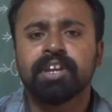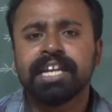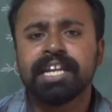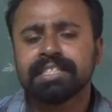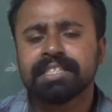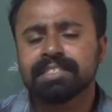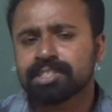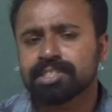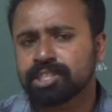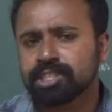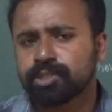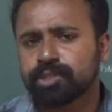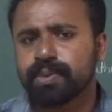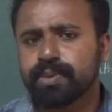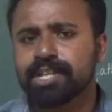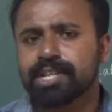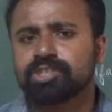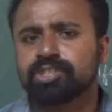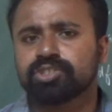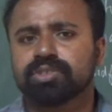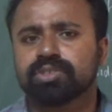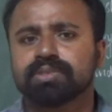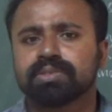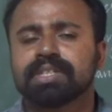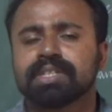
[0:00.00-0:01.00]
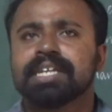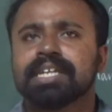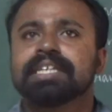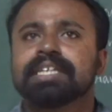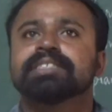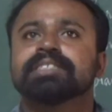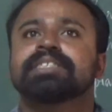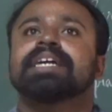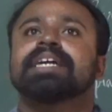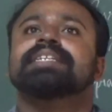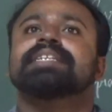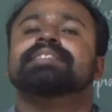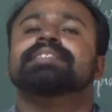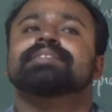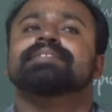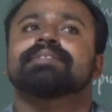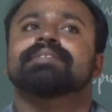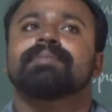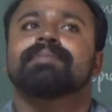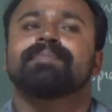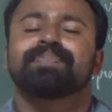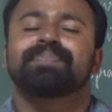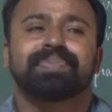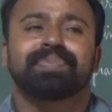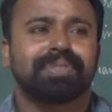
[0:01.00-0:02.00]
In this situation, there is
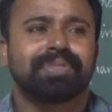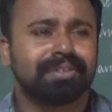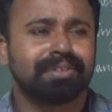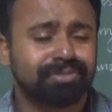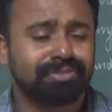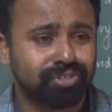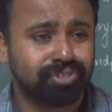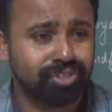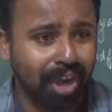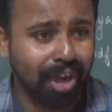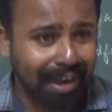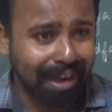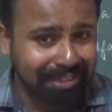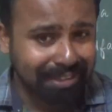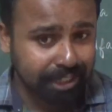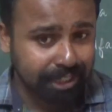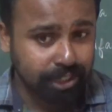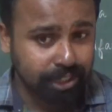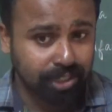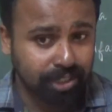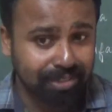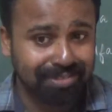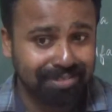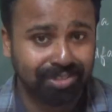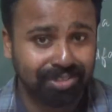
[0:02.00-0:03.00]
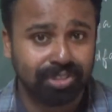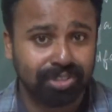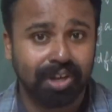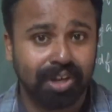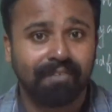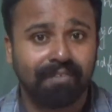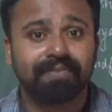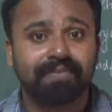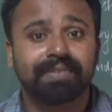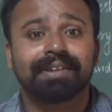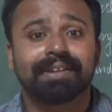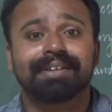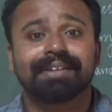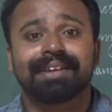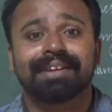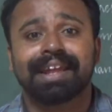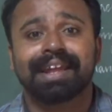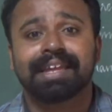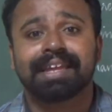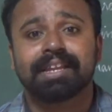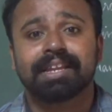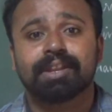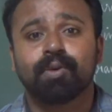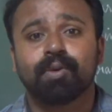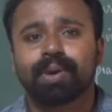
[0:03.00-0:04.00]
the starting condition of the
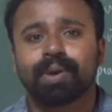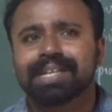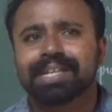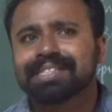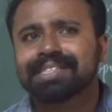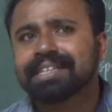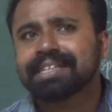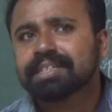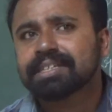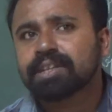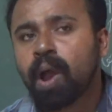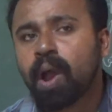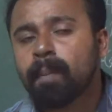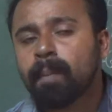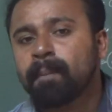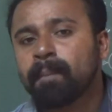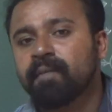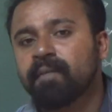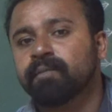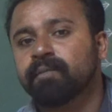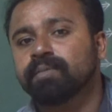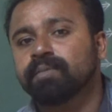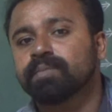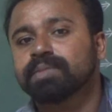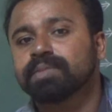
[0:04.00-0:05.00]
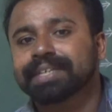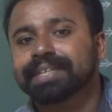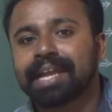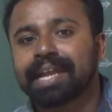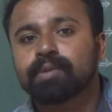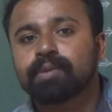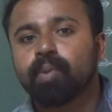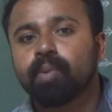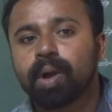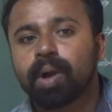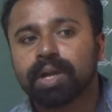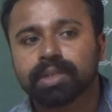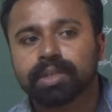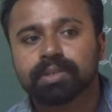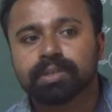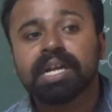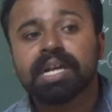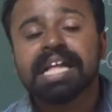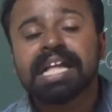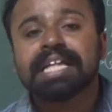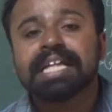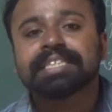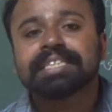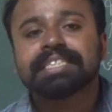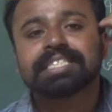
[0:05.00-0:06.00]
rain. Okay, the drop of rain water
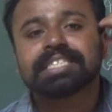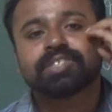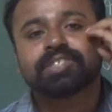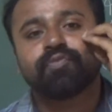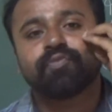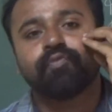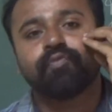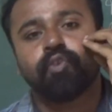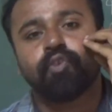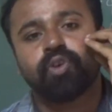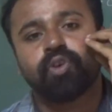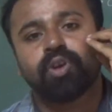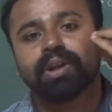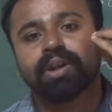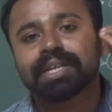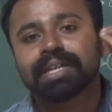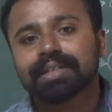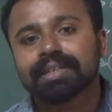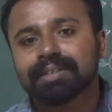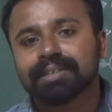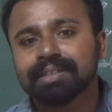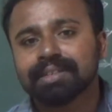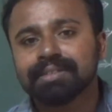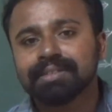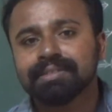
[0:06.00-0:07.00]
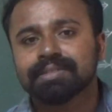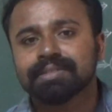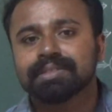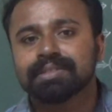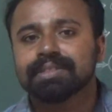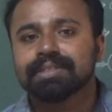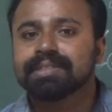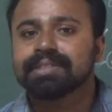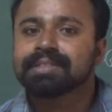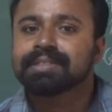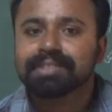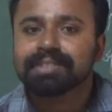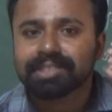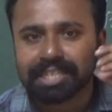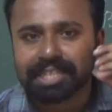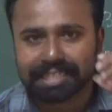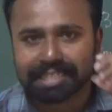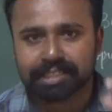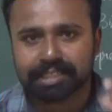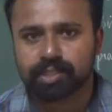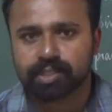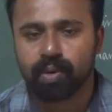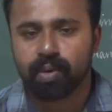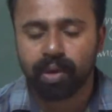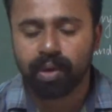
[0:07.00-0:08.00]
just fall on her
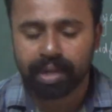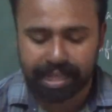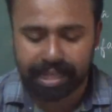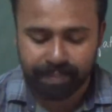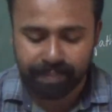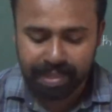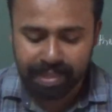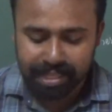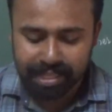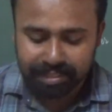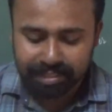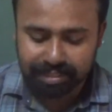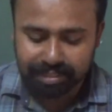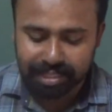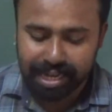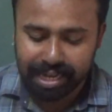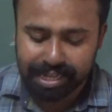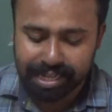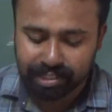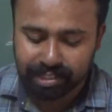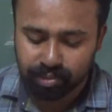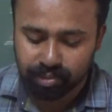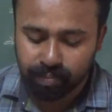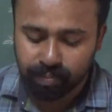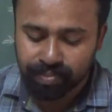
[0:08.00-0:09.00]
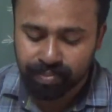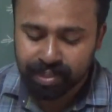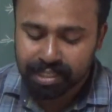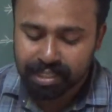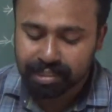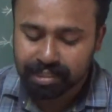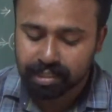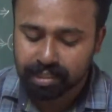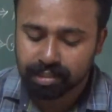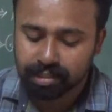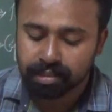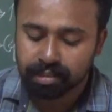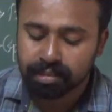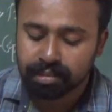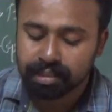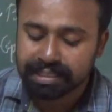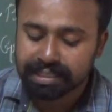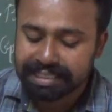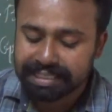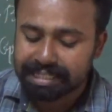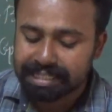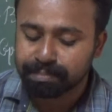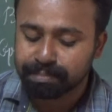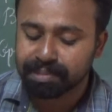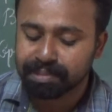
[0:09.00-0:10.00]
cheeks. Okay, so later the
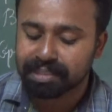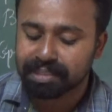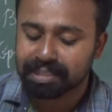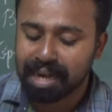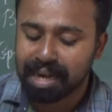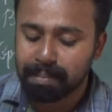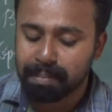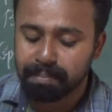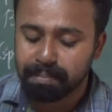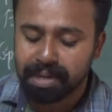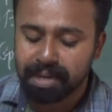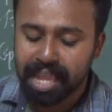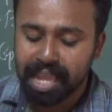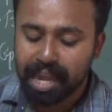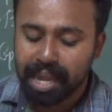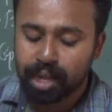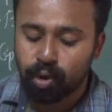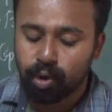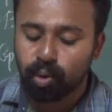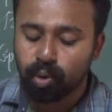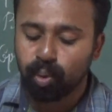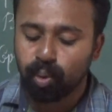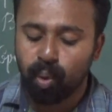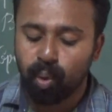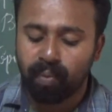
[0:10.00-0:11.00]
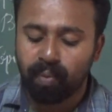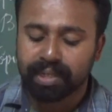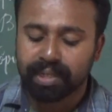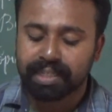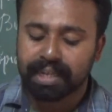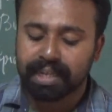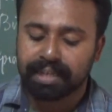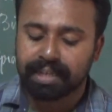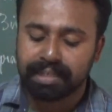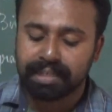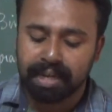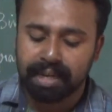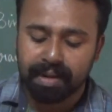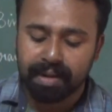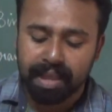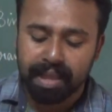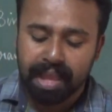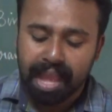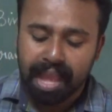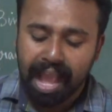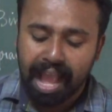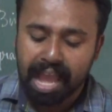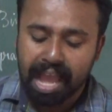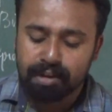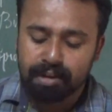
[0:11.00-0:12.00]
deep rumble echoed over the hill,
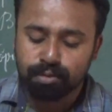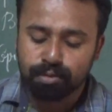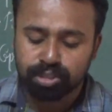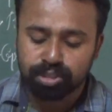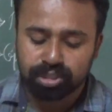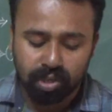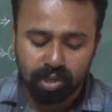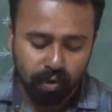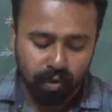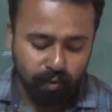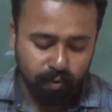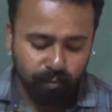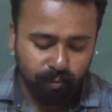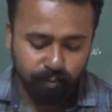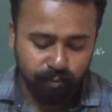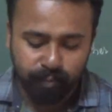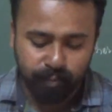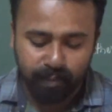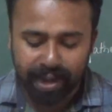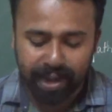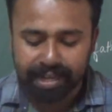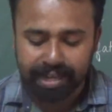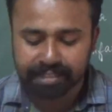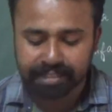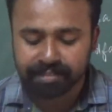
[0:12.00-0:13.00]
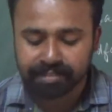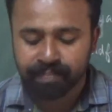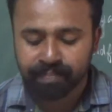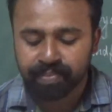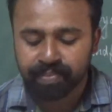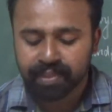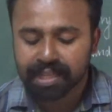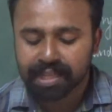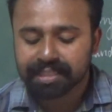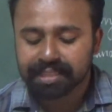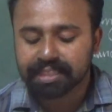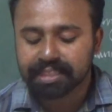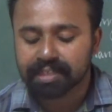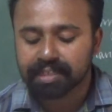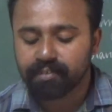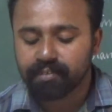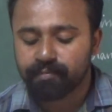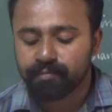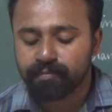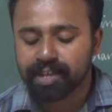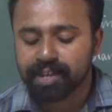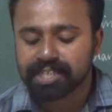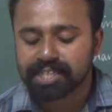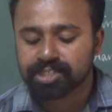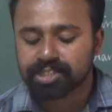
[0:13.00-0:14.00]
and Usha felt the
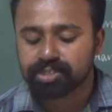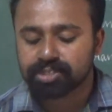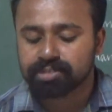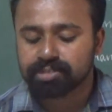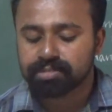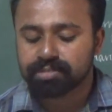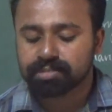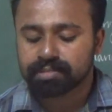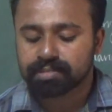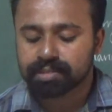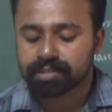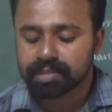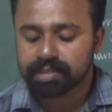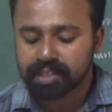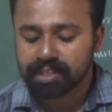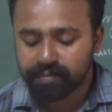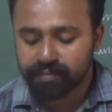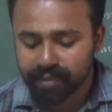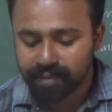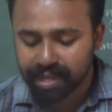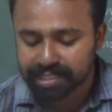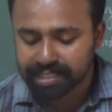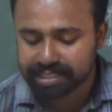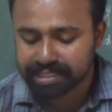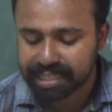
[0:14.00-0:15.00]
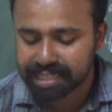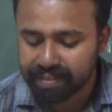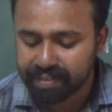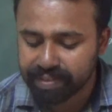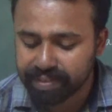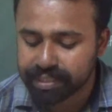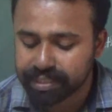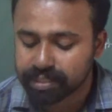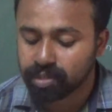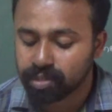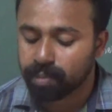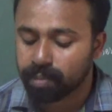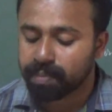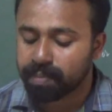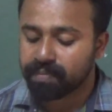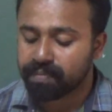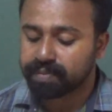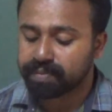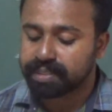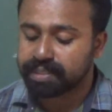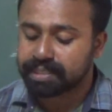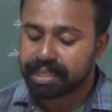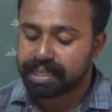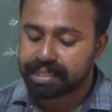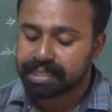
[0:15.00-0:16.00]
first heavy drop
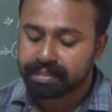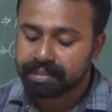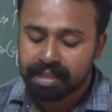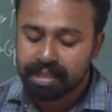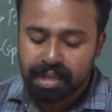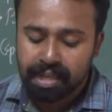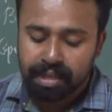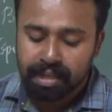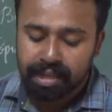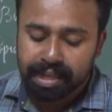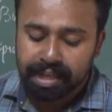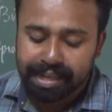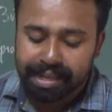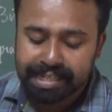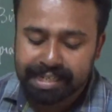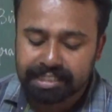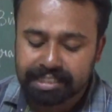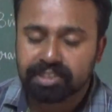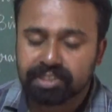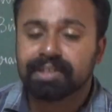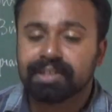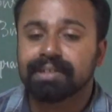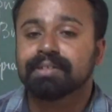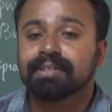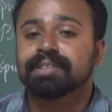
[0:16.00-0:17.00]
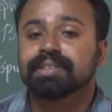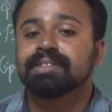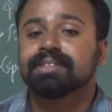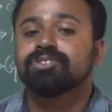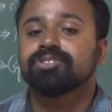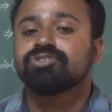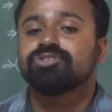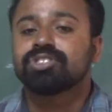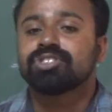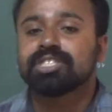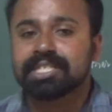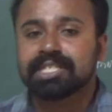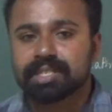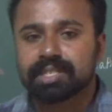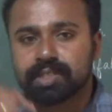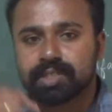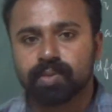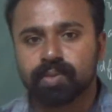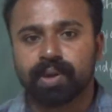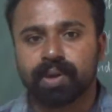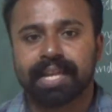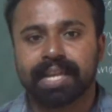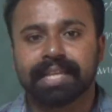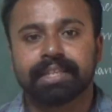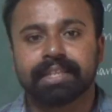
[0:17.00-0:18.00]
of rain hit her the cheek.
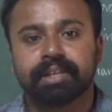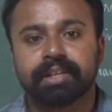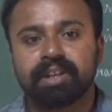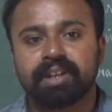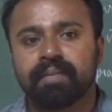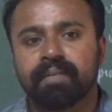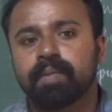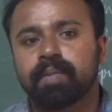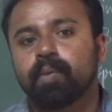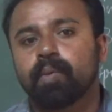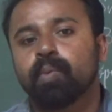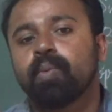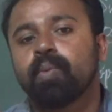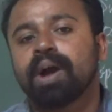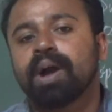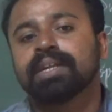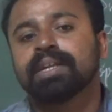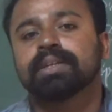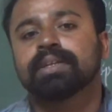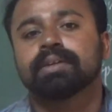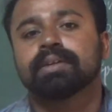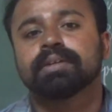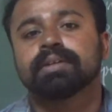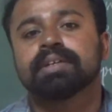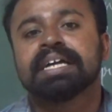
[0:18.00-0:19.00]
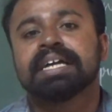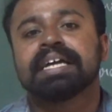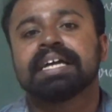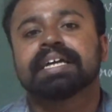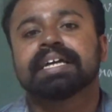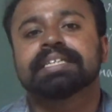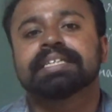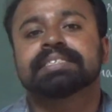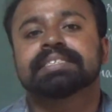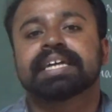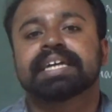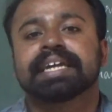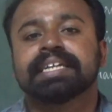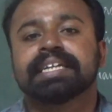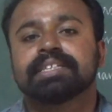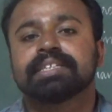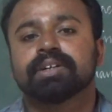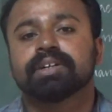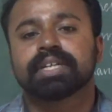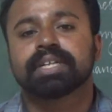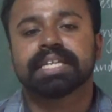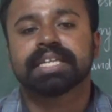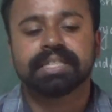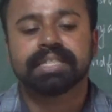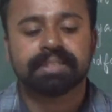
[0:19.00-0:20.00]
Okay, the drop of water is a hit
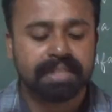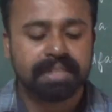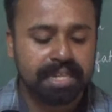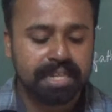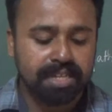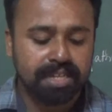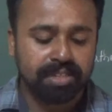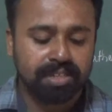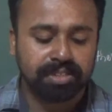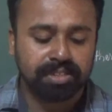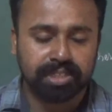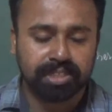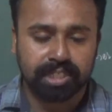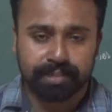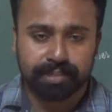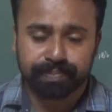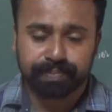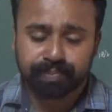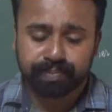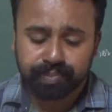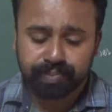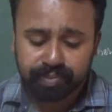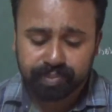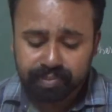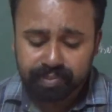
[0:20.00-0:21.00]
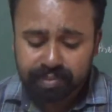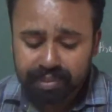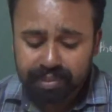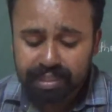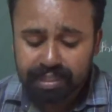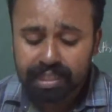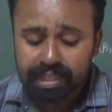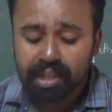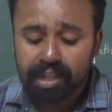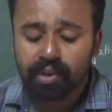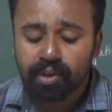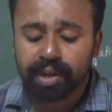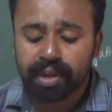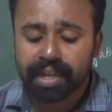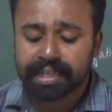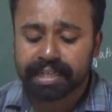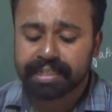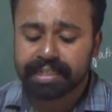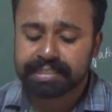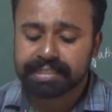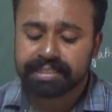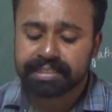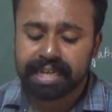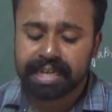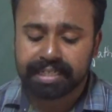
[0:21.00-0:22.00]
on her cheek. Okay,
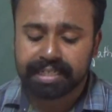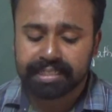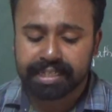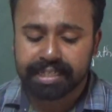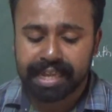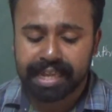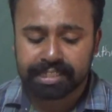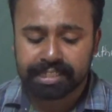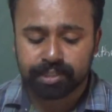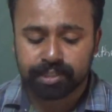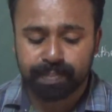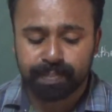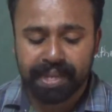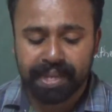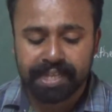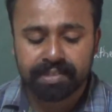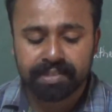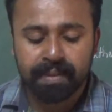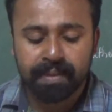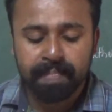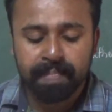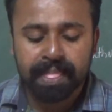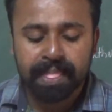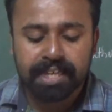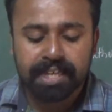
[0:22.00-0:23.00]
let's turn to the next page.